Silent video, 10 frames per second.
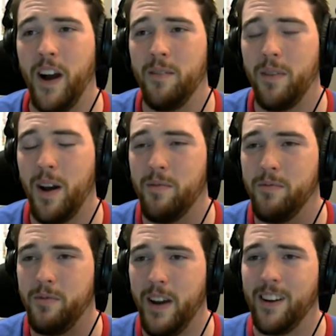I'm
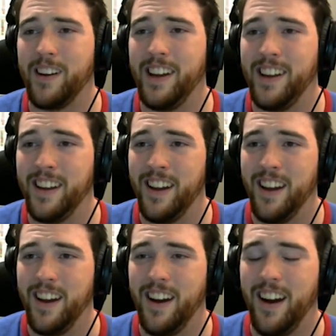very
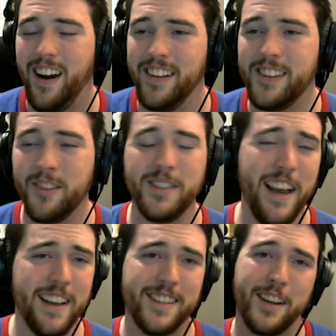
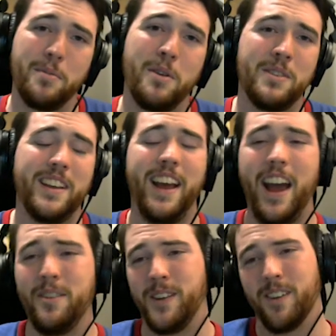enthusiastic about what they
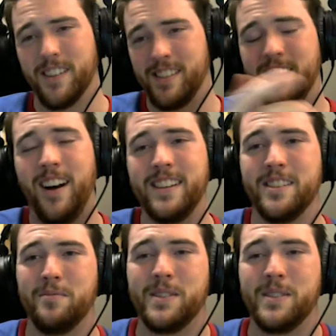have here. This is awesome.